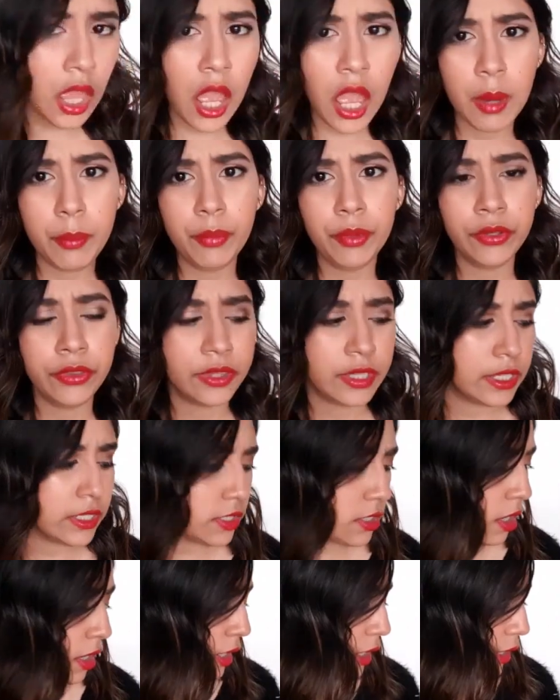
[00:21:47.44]
I put
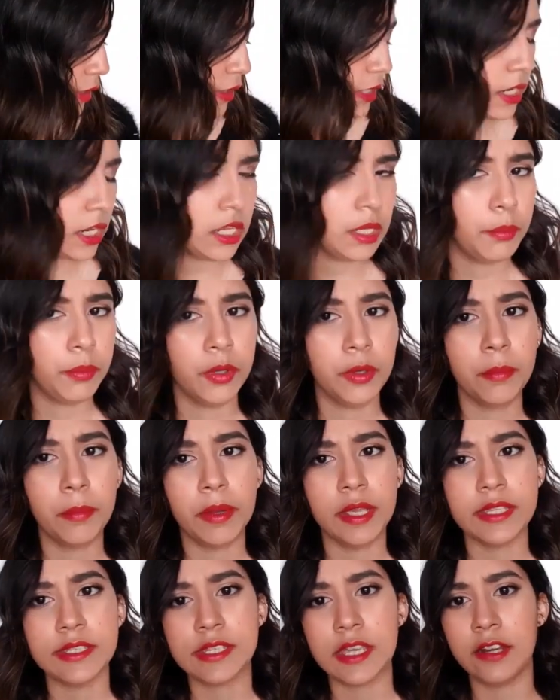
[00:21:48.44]
this on, and then I put
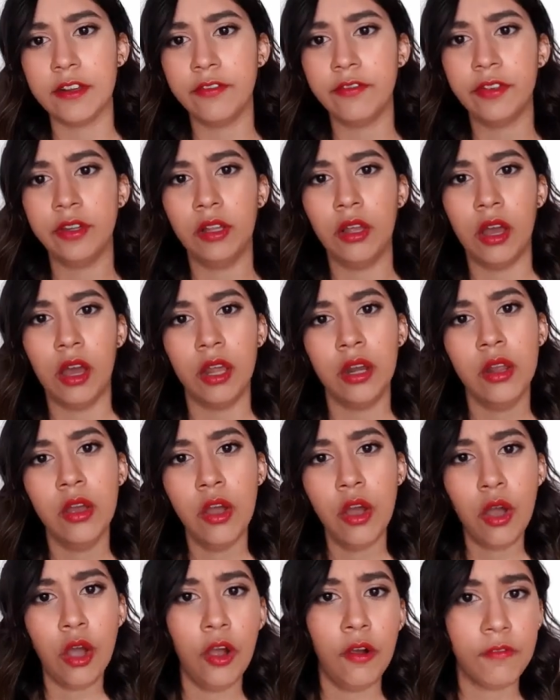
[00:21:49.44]
my Cetaphil on
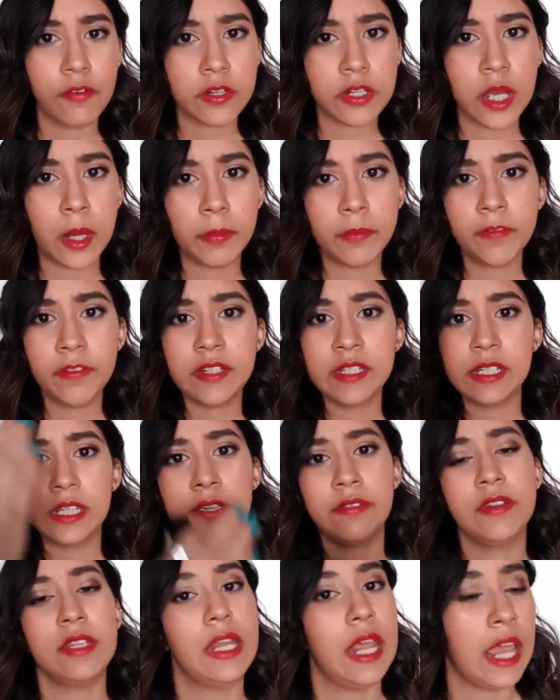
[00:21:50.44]
over top of it to
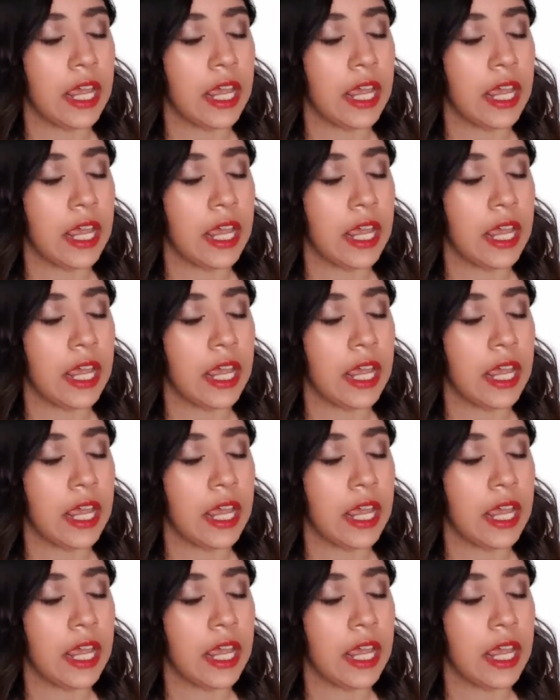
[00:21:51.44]
give it